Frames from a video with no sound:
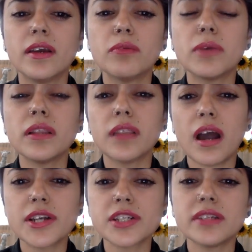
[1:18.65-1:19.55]
but
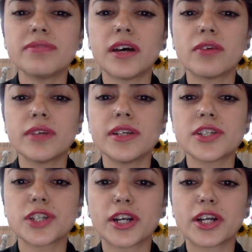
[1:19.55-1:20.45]
largely felt
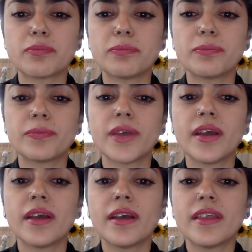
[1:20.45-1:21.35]
reassured
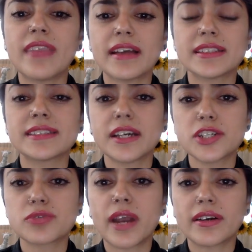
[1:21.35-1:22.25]
that
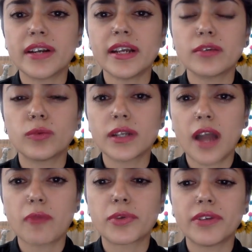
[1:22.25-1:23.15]
such rhetoric would
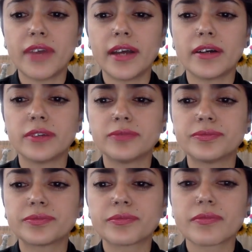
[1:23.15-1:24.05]
not prevail
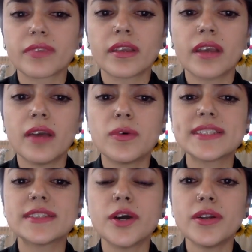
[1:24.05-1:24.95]
it
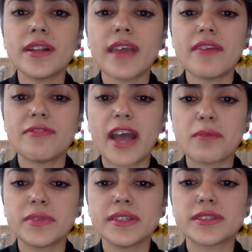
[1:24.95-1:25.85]
was noted that
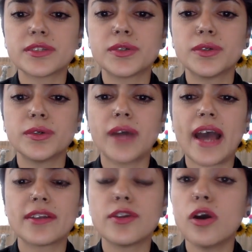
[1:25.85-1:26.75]
families who
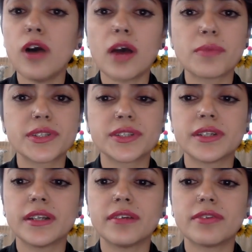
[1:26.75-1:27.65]
had no
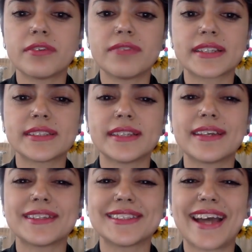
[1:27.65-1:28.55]
opportunity for fixing
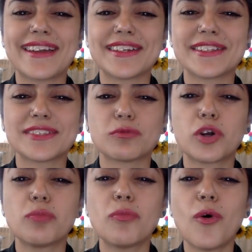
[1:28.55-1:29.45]
their status
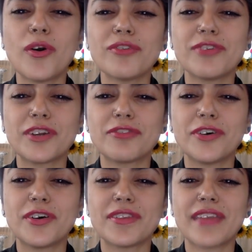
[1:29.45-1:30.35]
were more
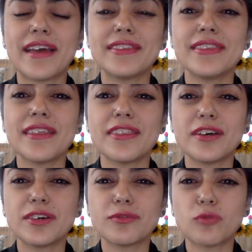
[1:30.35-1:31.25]
fearful than
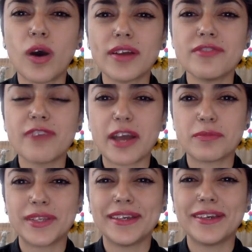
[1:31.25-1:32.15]
the one
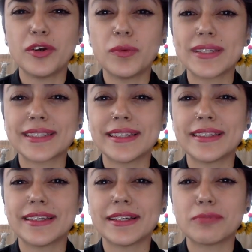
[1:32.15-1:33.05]
family who was in
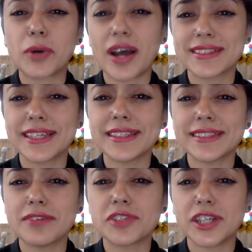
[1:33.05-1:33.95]
the process
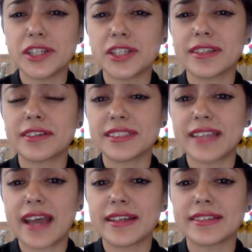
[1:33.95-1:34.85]
of changing their
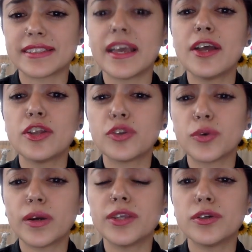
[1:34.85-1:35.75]
status
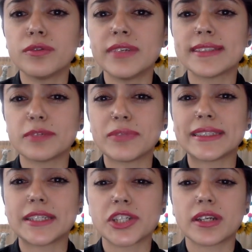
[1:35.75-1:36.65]
through a U visa
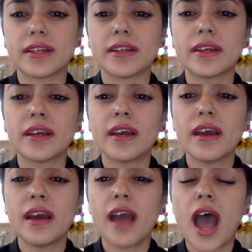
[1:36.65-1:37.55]
petition.
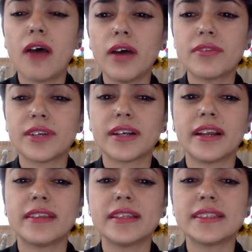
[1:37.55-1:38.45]

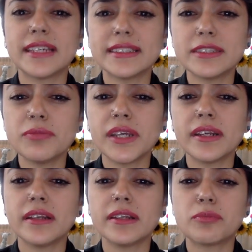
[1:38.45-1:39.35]
However, in the days
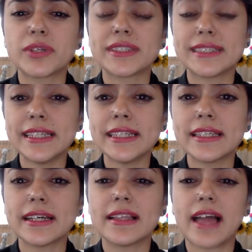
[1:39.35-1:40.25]
immediately preceding
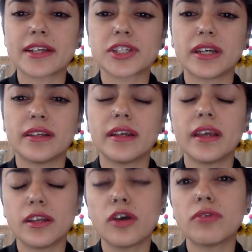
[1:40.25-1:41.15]
the election,
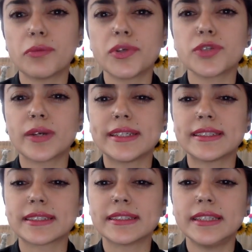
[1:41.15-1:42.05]
in November
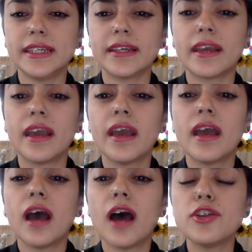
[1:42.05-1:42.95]
2016,
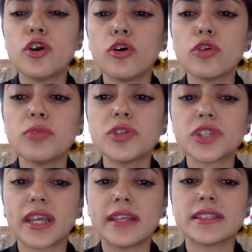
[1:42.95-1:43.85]
a notable
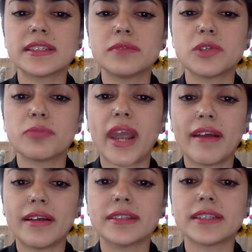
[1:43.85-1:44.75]
change seemed
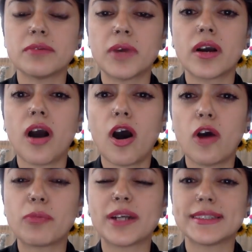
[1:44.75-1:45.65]
apparent among
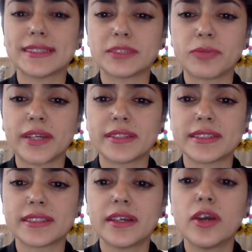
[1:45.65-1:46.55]
all
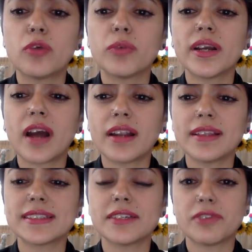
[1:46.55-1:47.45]
participants,
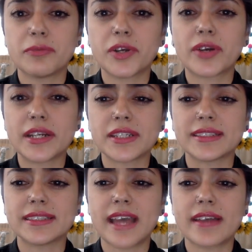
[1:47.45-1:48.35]
regardless of
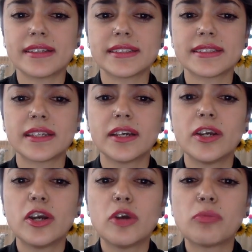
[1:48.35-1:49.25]
immigration status.
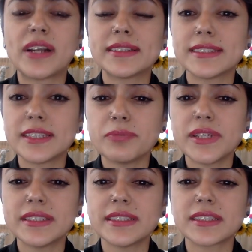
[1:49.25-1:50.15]

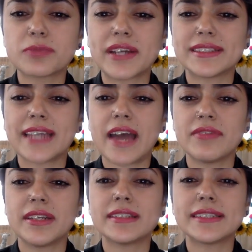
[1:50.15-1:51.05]
Participants expressed
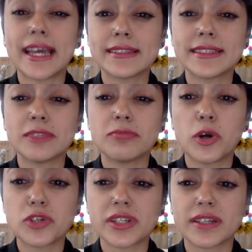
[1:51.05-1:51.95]
having intense
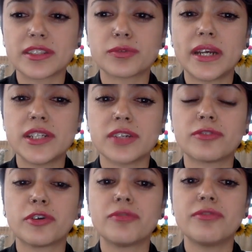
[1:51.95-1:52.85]
emotions ranging
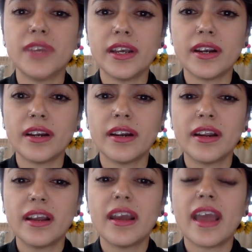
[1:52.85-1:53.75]
from fear,
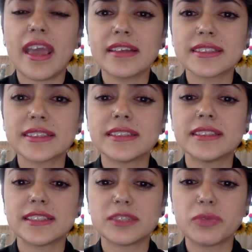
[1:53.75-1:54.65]
angst to
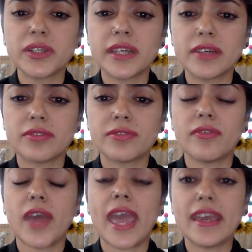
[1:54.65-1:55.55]
disbelief,
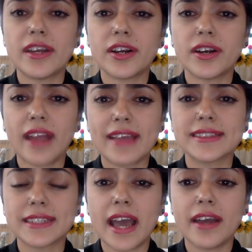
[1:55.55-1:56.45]
anger, and
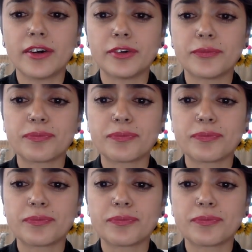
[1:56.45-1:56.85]
denial.